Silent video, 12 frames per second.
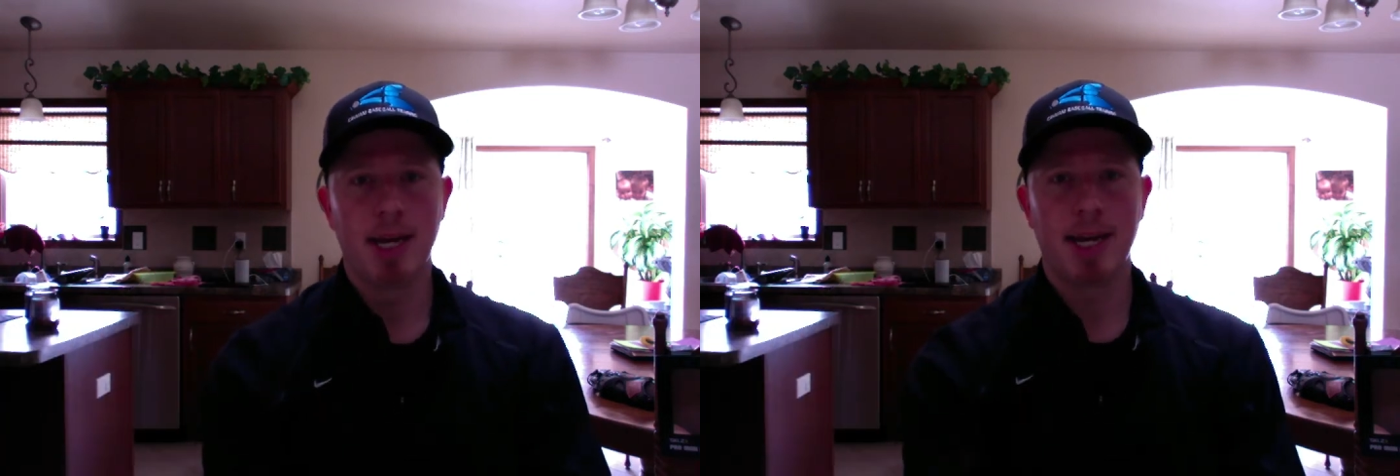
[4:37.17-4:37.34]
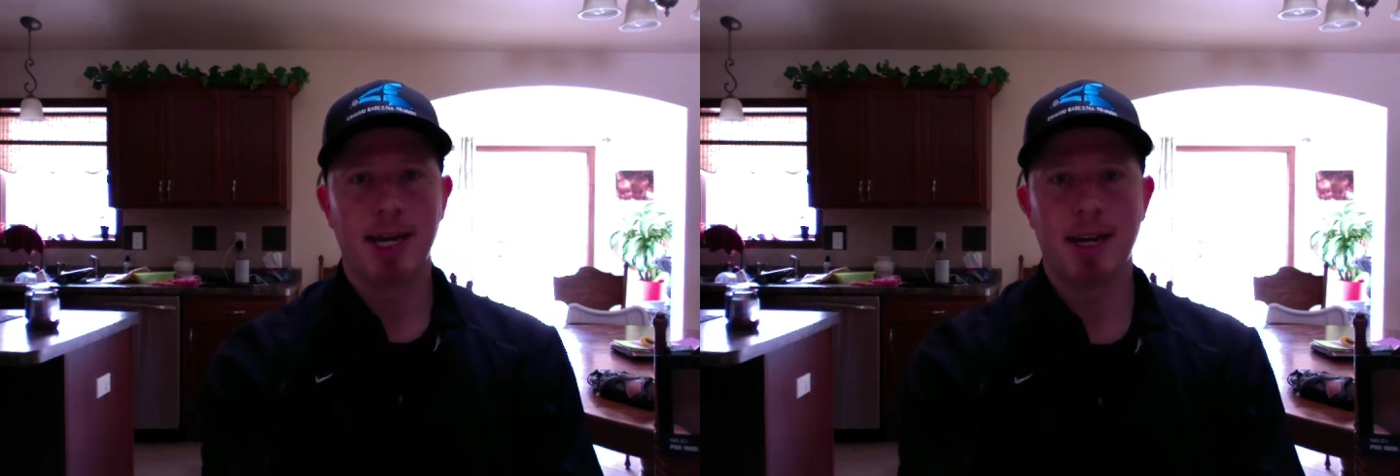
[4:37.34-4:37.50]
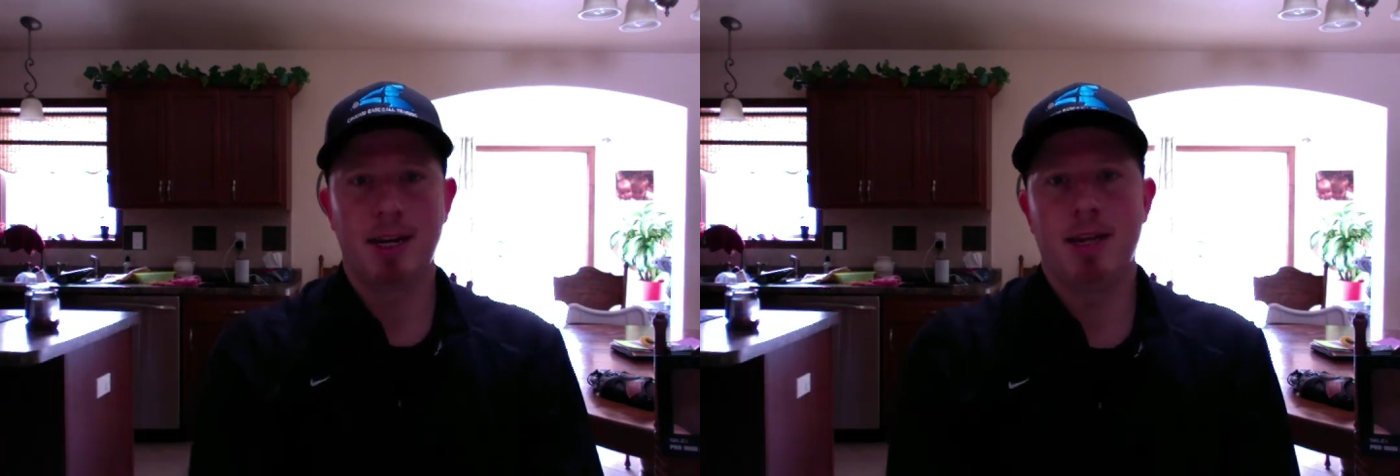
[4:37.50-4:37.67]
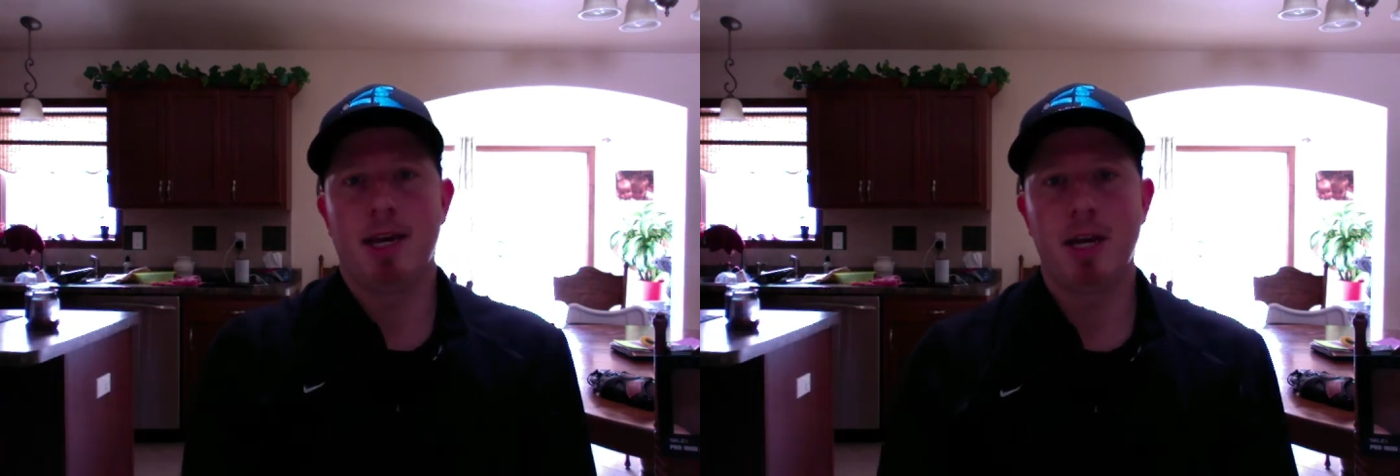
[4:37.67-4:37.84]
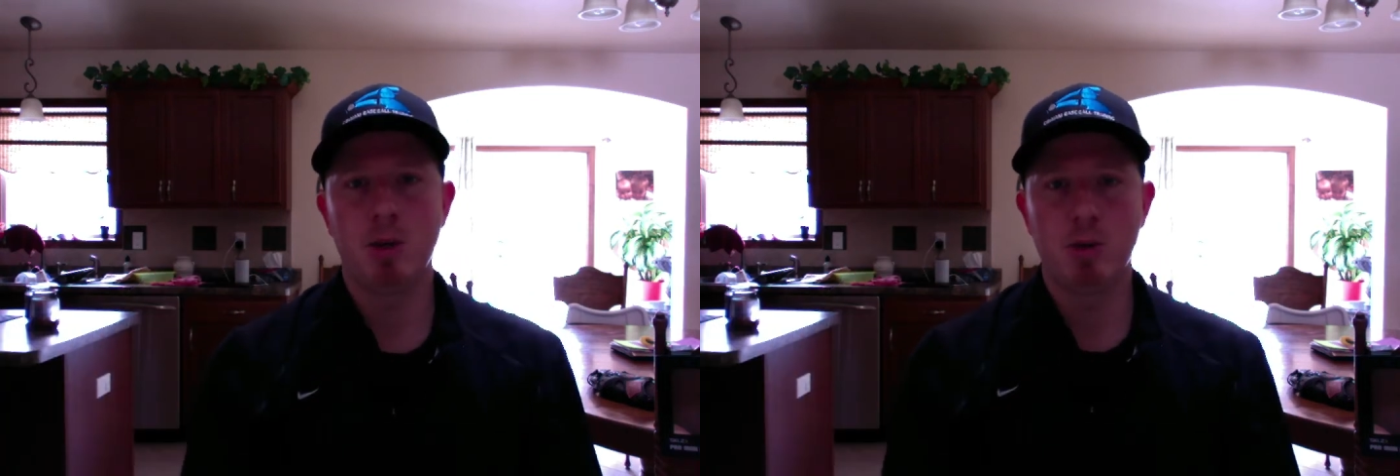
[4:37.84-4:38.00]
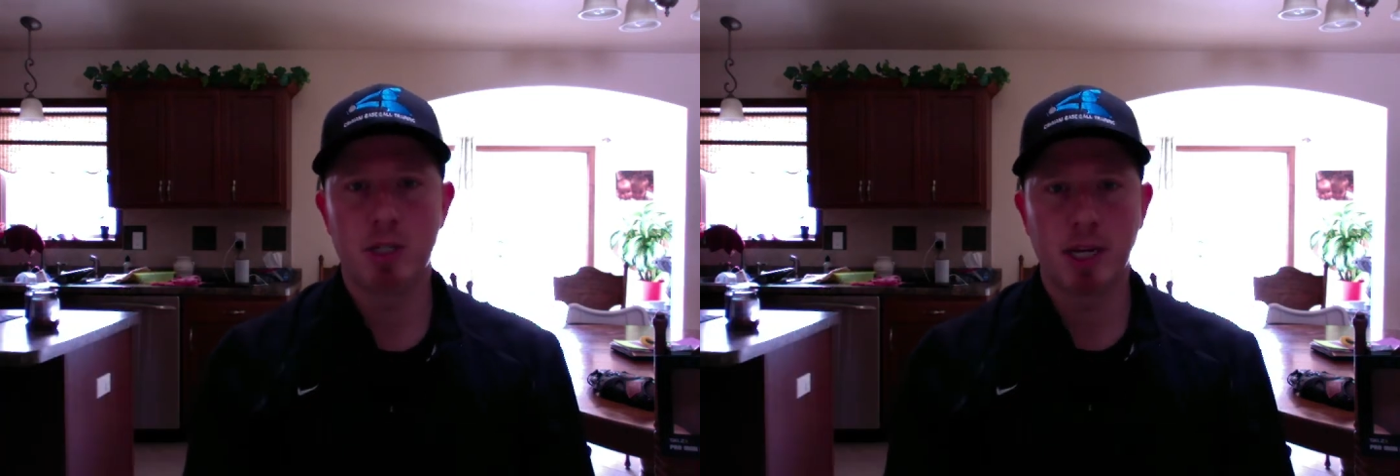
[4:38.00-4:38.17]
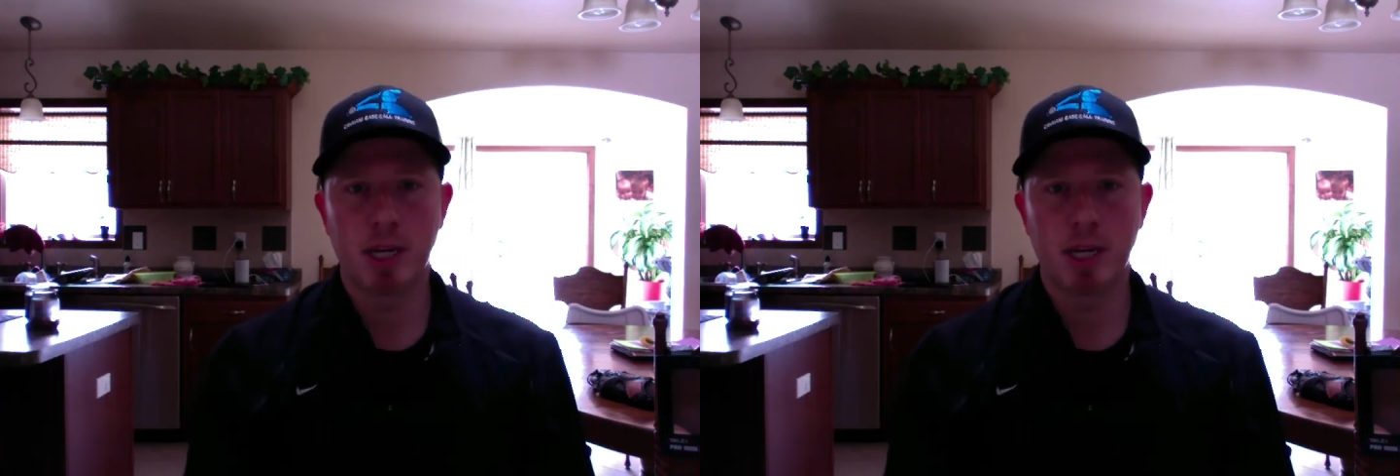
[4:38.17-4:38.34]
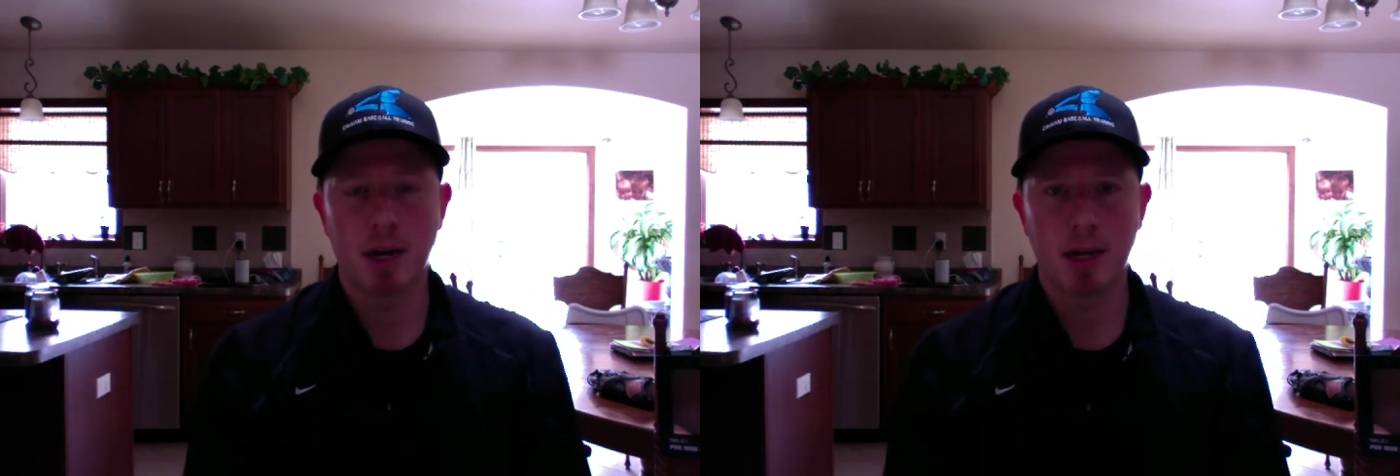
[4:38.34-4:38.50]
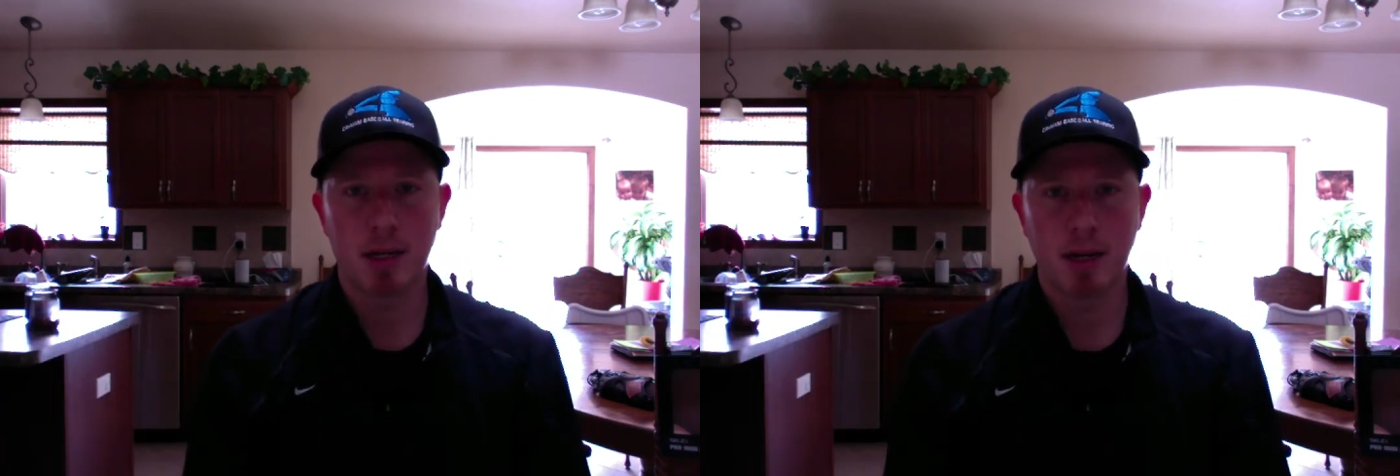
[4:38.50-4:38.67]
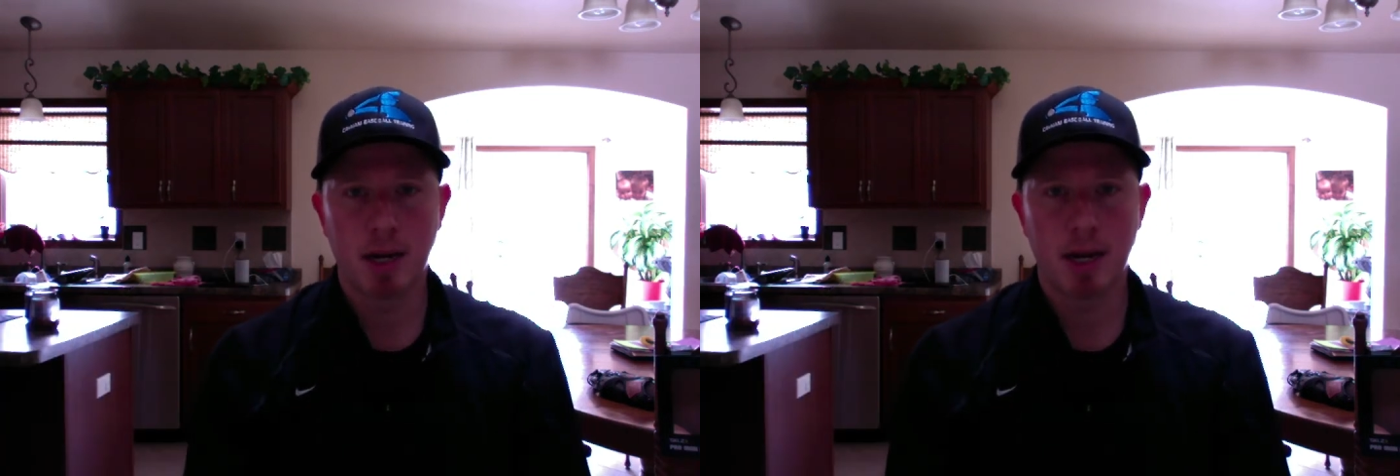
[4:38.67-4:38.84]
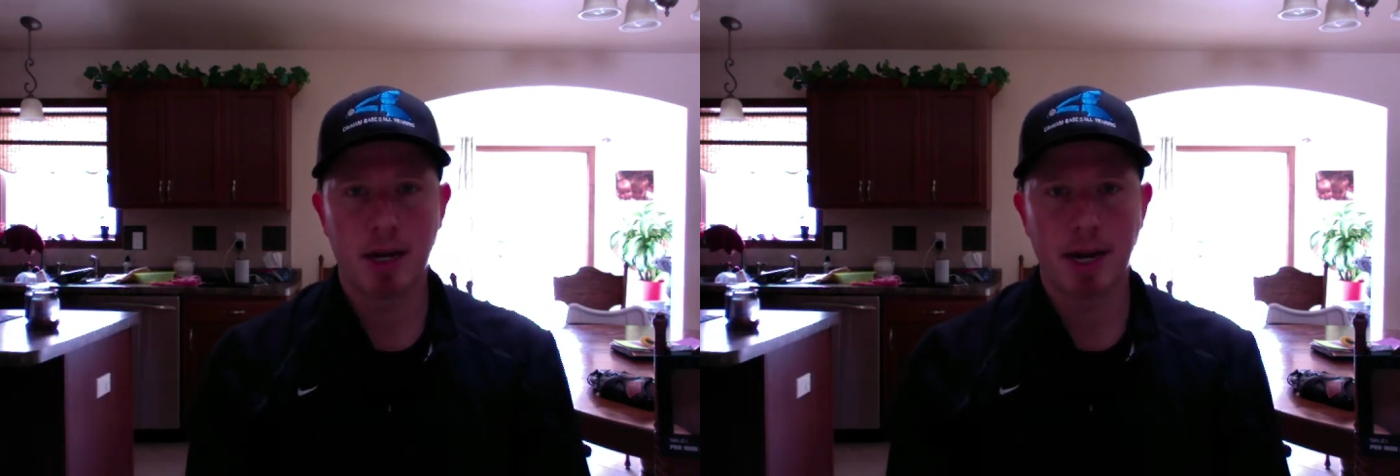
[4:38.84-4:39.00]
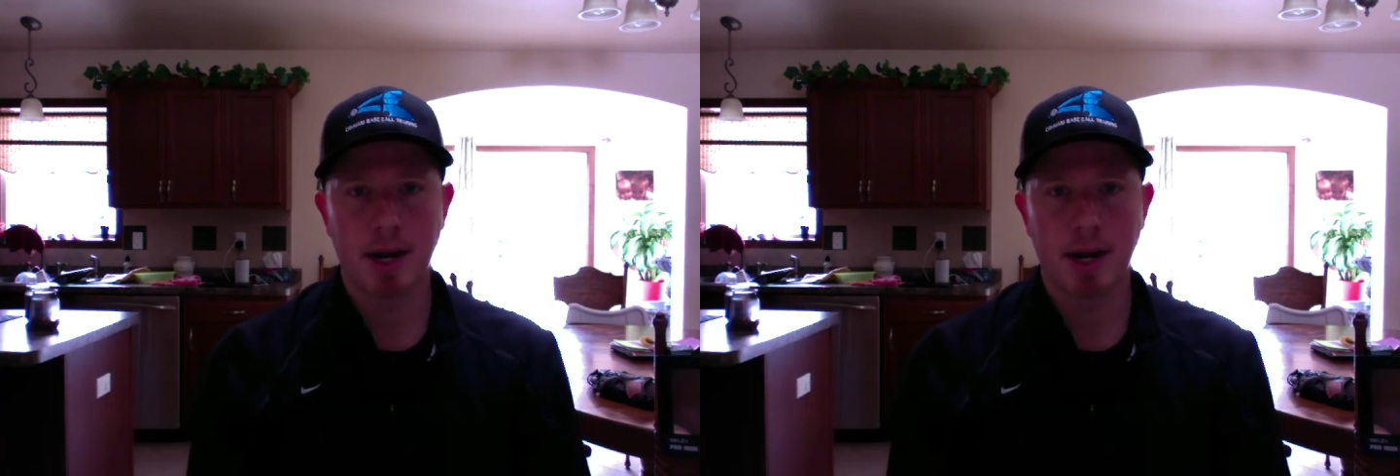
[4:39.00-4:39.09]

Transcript: get into that UCL